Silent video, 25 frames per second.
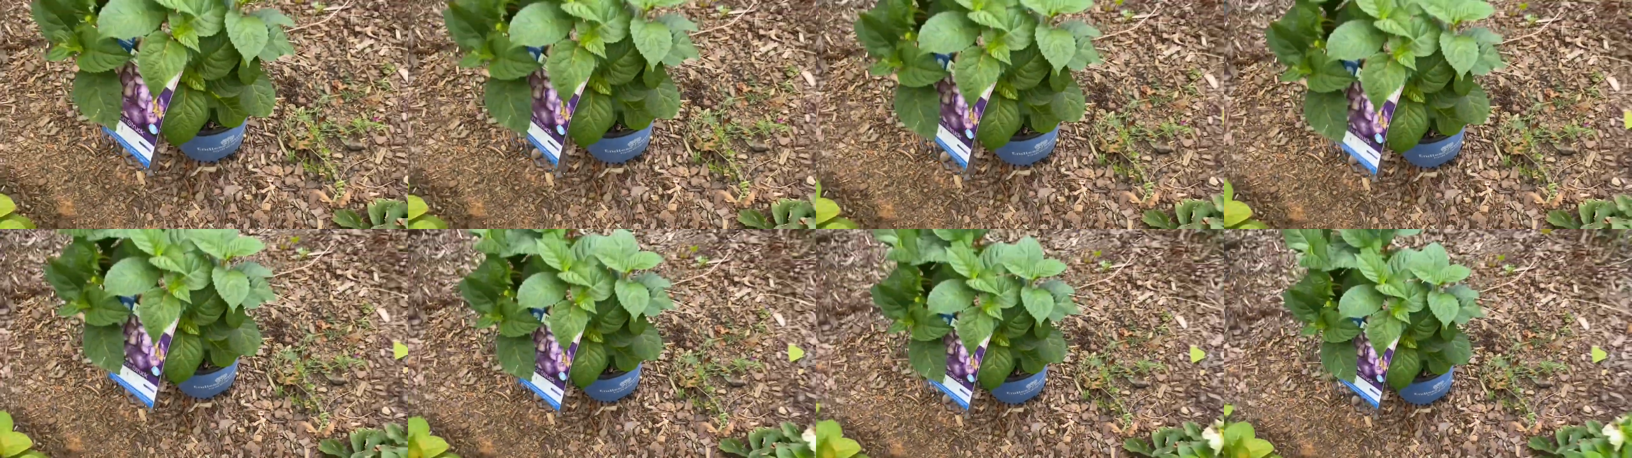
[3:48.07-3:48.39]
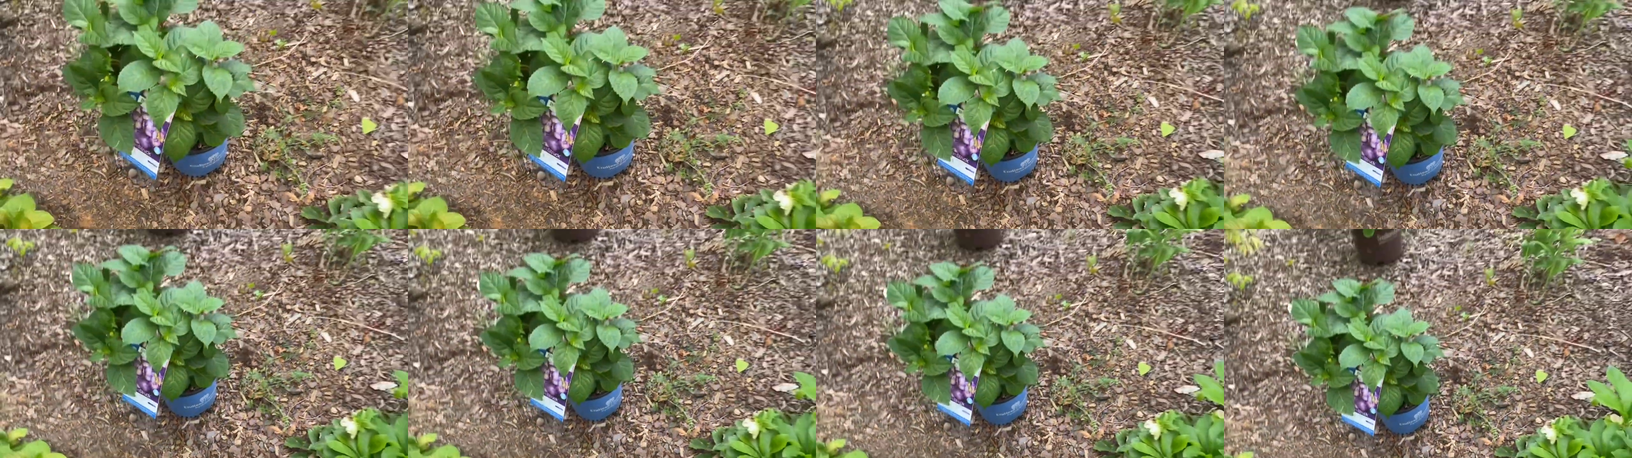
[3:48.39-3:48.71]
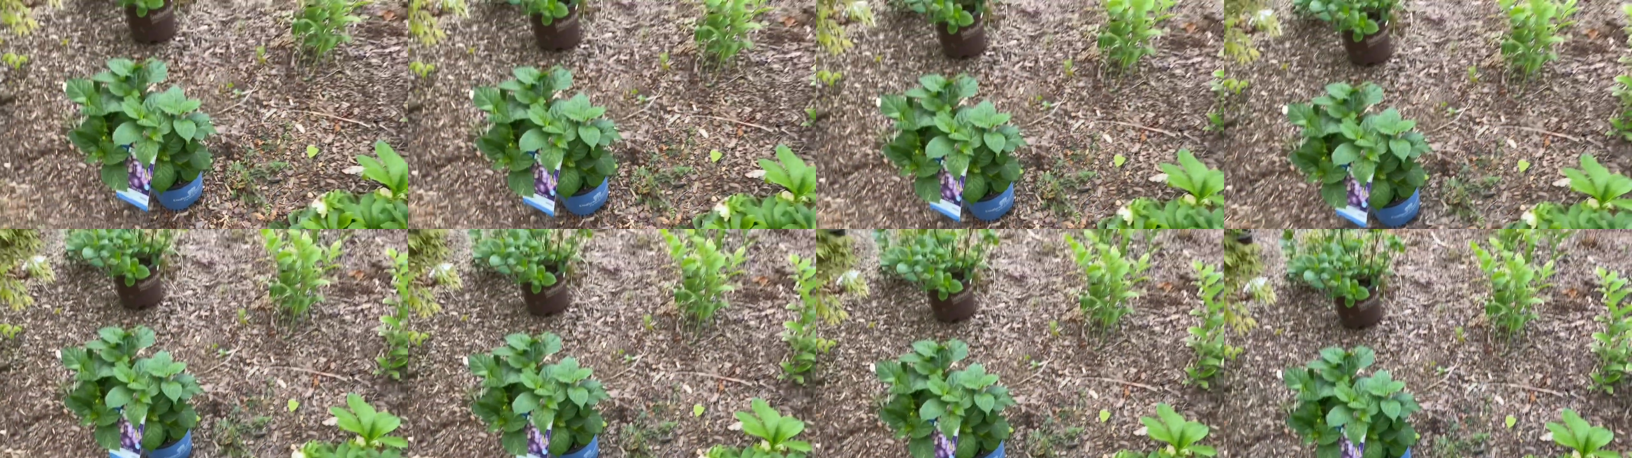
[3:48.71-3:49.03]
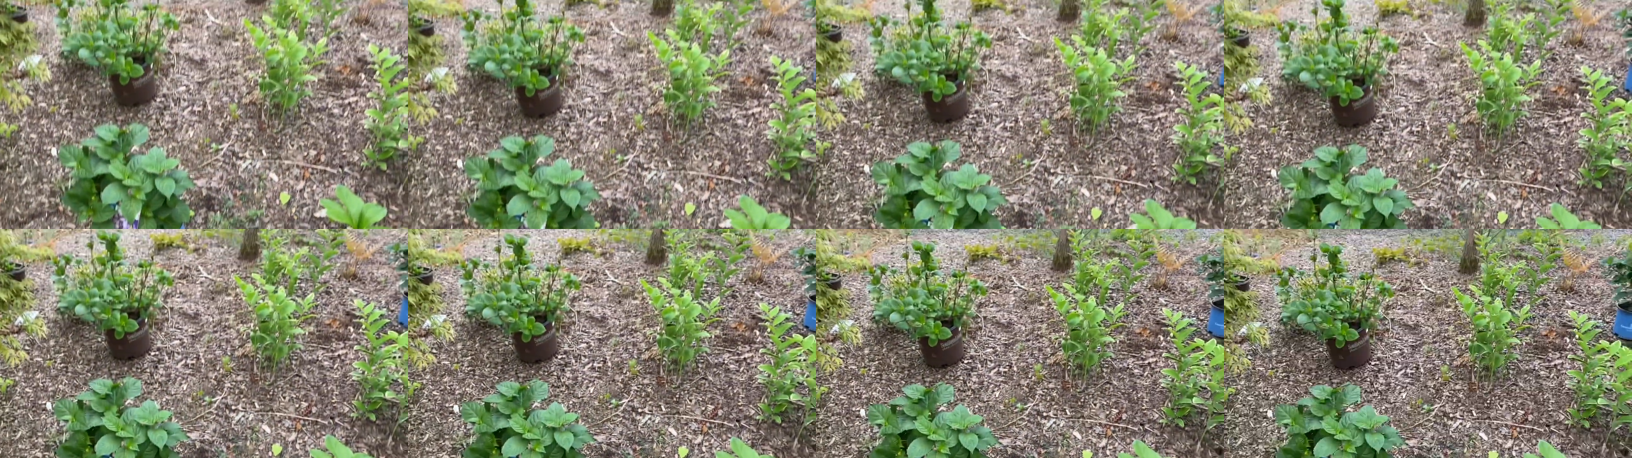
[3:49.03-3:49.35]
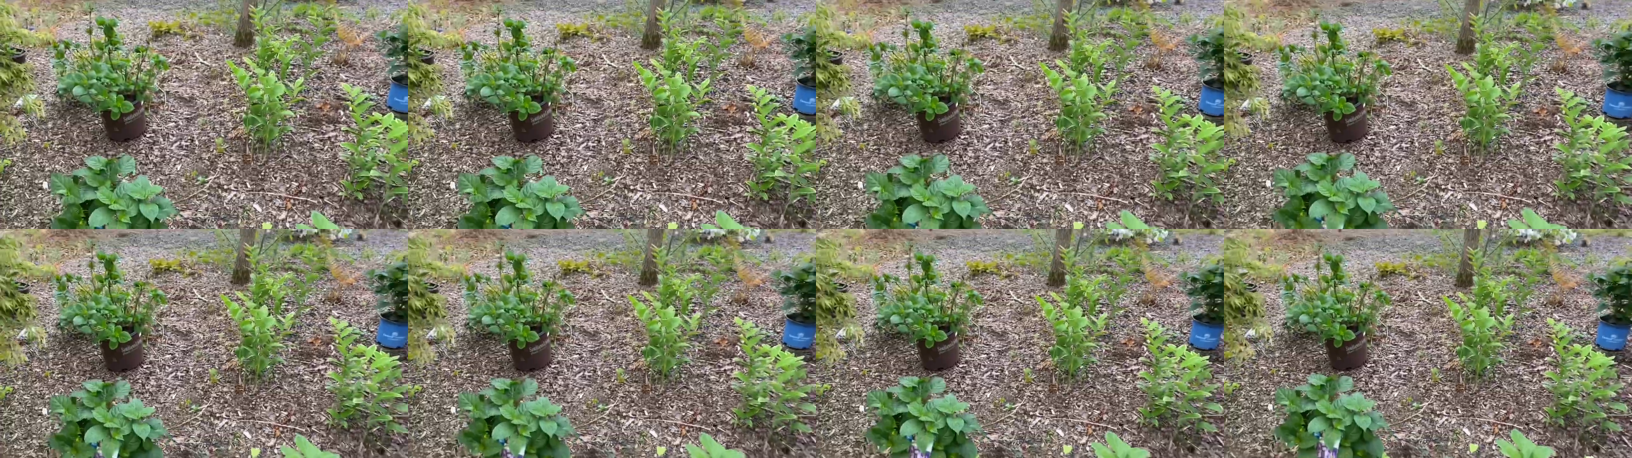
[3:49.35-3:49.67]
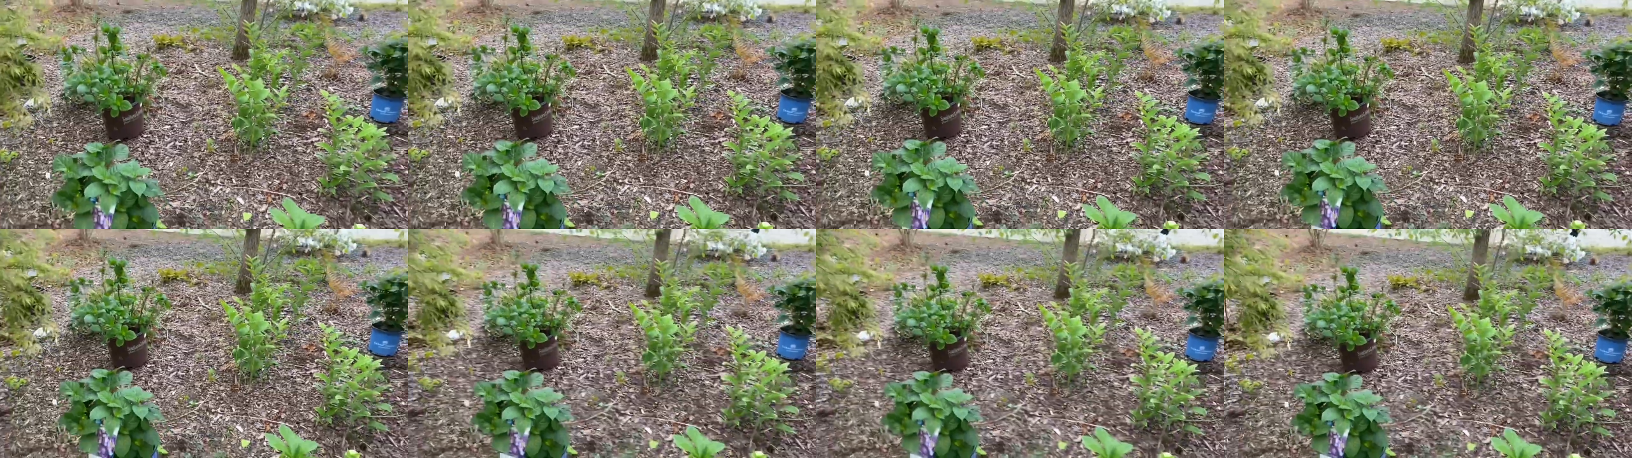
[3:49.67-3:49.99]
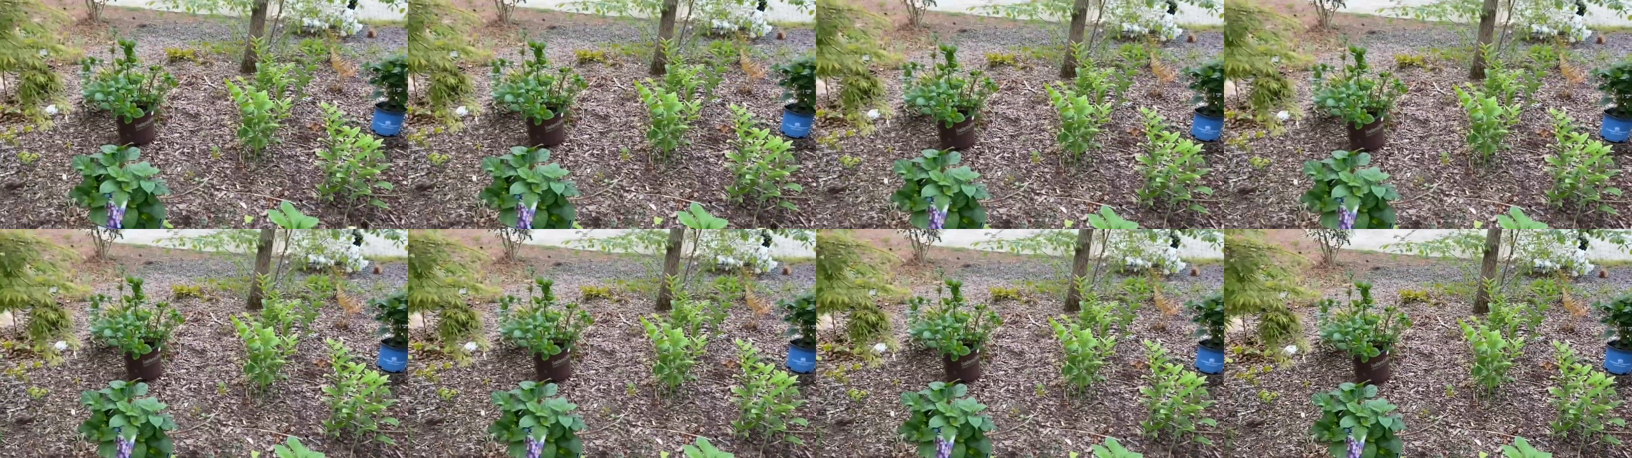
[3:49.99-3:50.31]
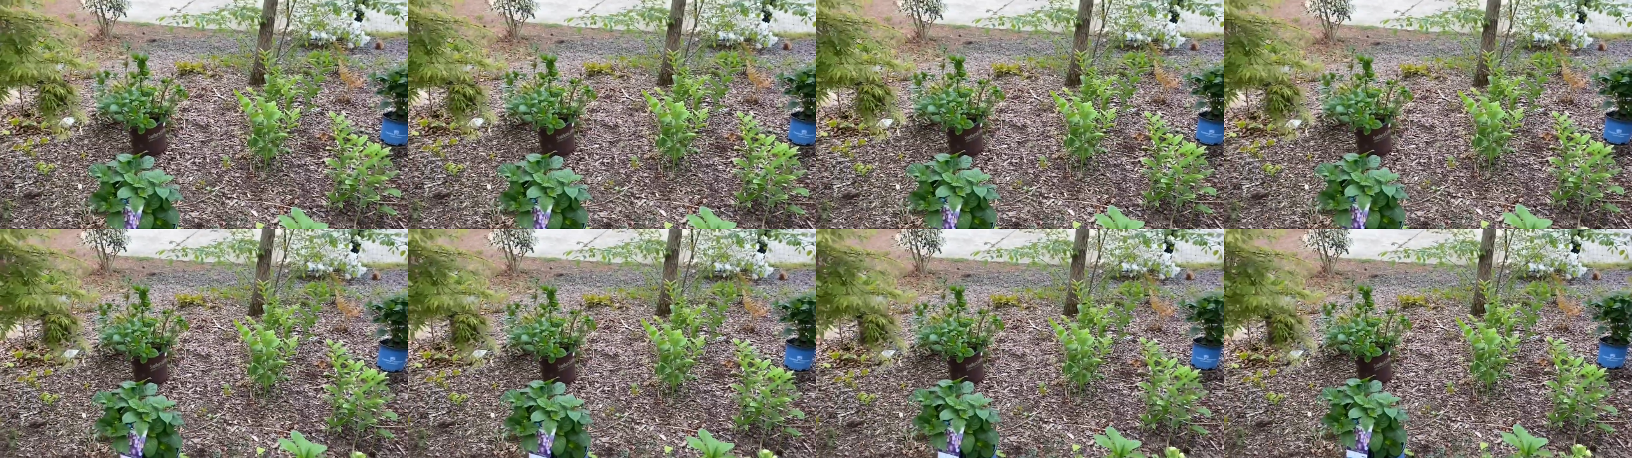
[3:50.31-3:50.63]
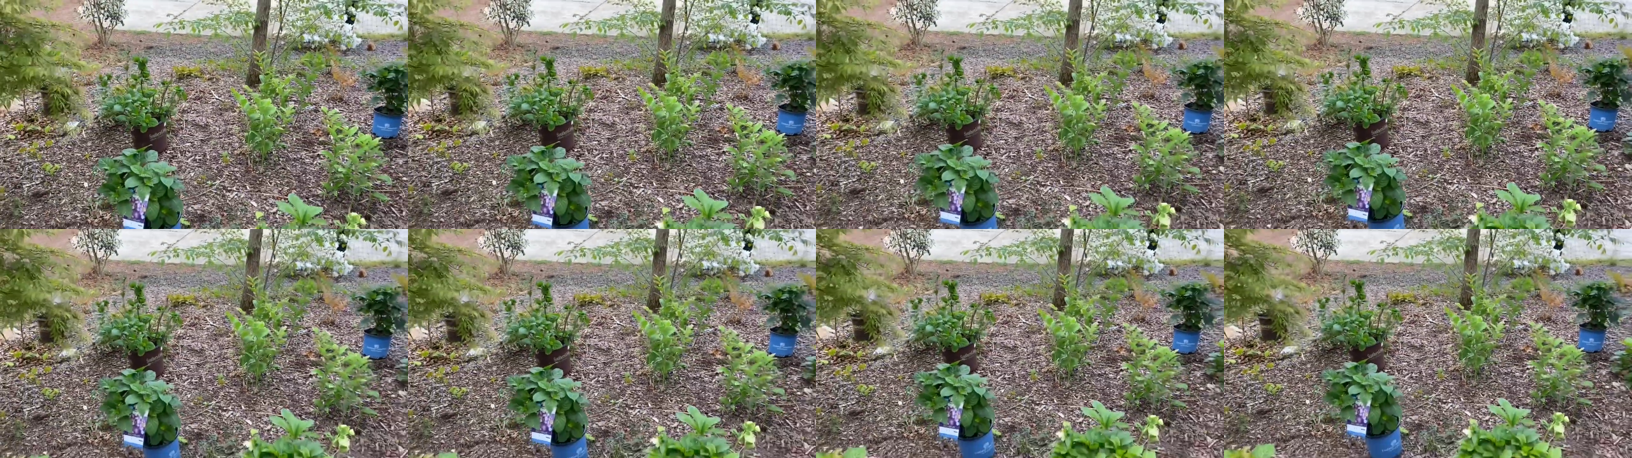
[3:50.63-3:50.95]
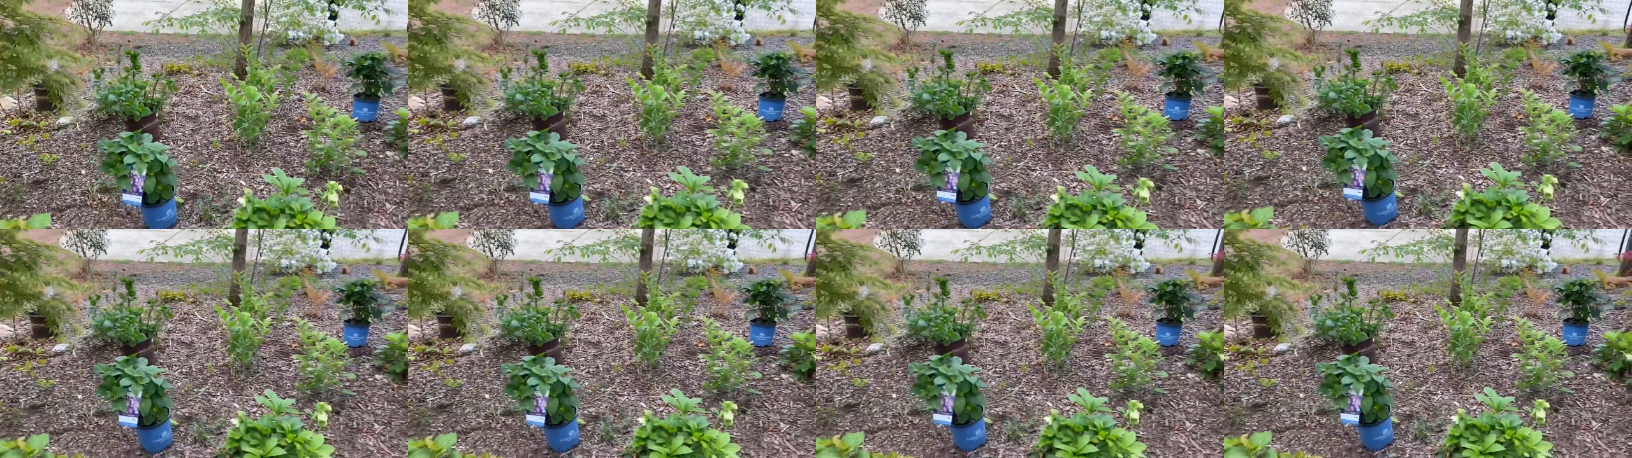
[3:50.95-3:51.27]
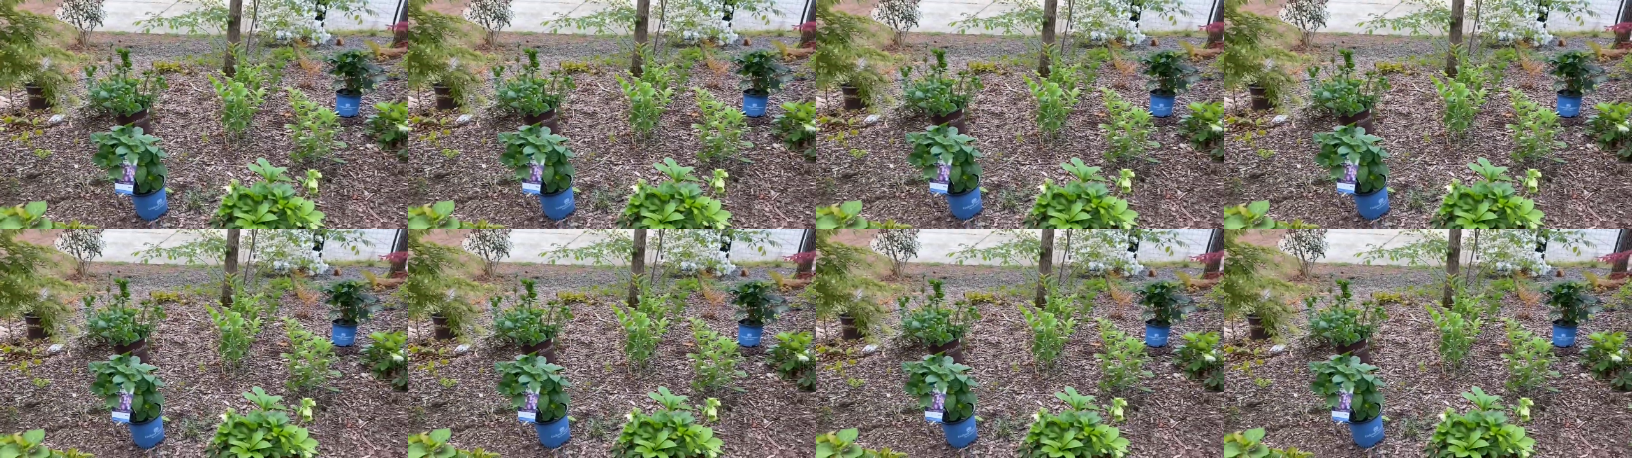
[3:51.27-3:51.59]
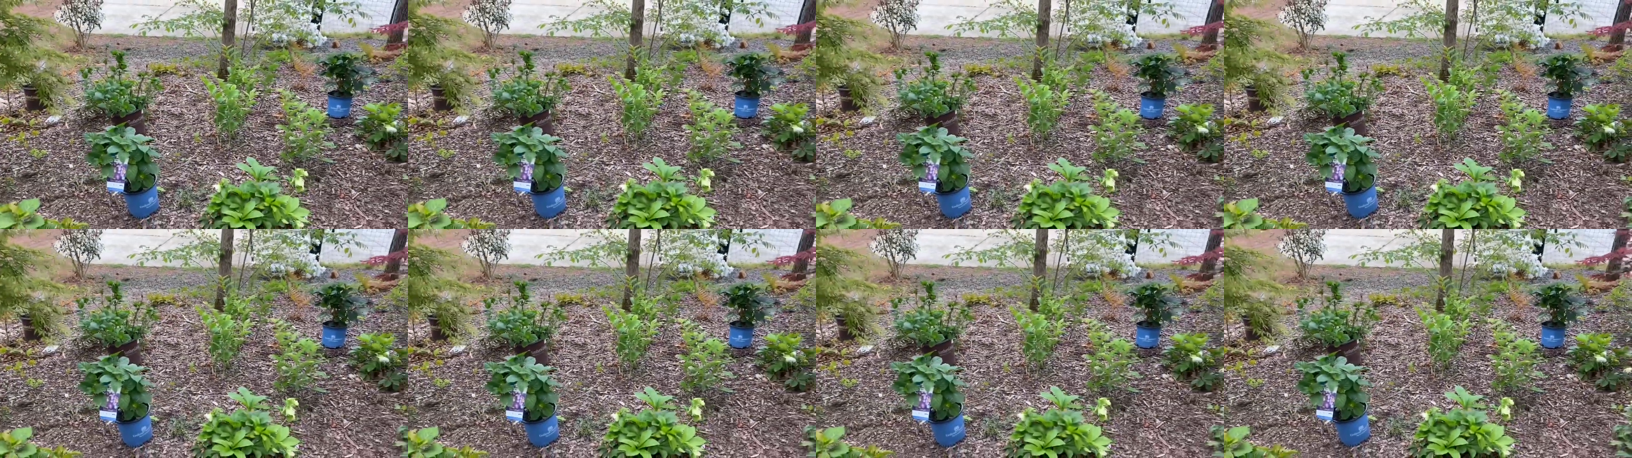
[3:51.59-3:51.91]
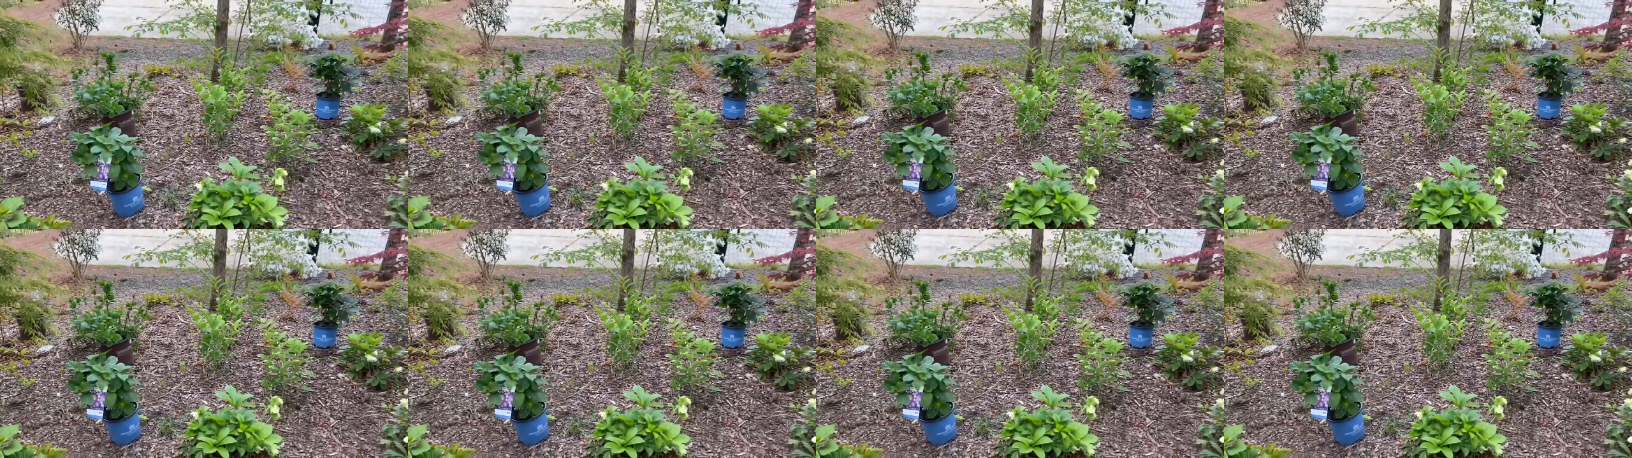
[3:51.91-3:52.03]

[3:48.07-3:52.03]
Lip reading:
(no speaker visible)